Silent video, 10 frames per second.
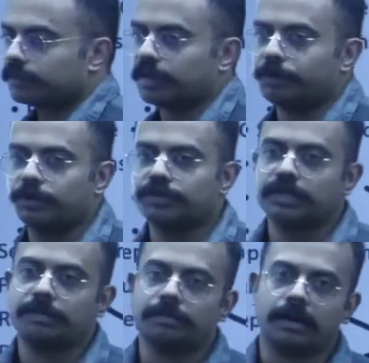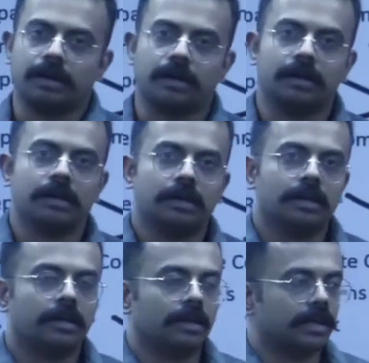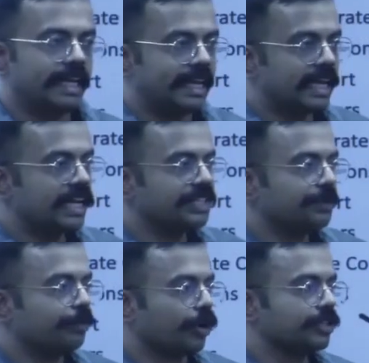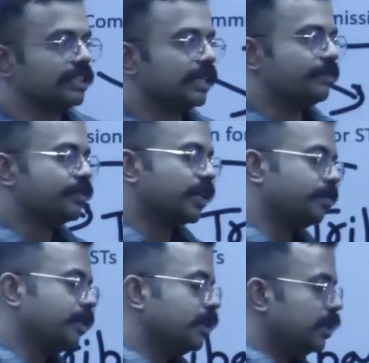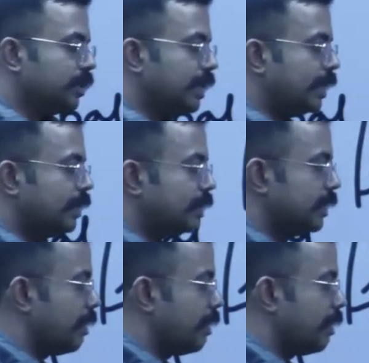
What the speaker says: suppose some irrigation project comes up, then